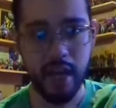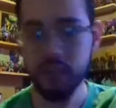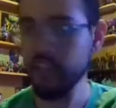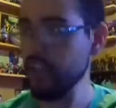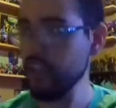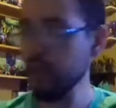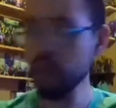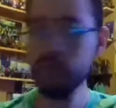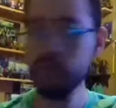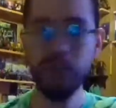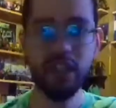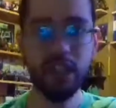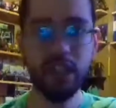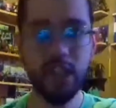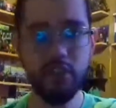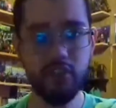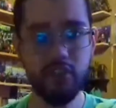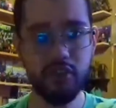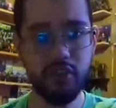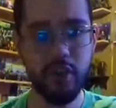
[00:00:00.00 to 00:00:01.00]
Same goes for the
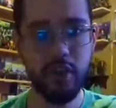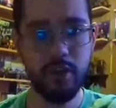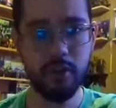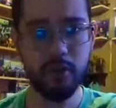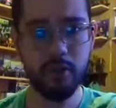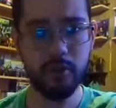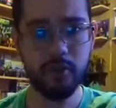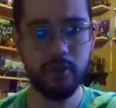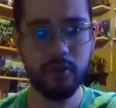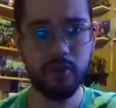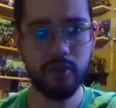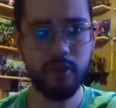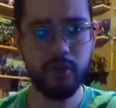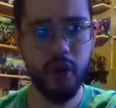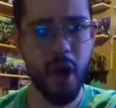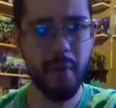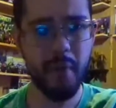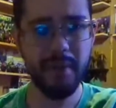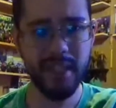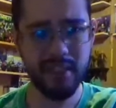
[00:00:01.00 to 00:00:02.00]
Ninja Turtles.
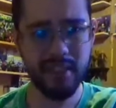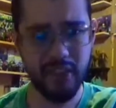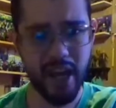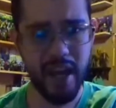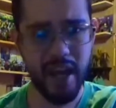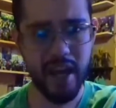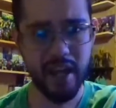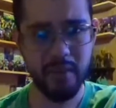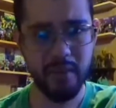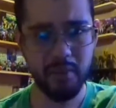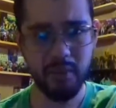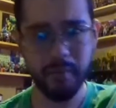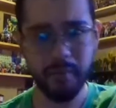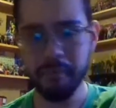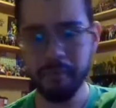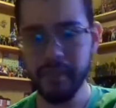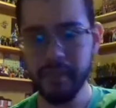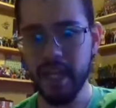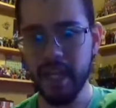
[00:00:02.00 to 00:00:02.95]
You know how many times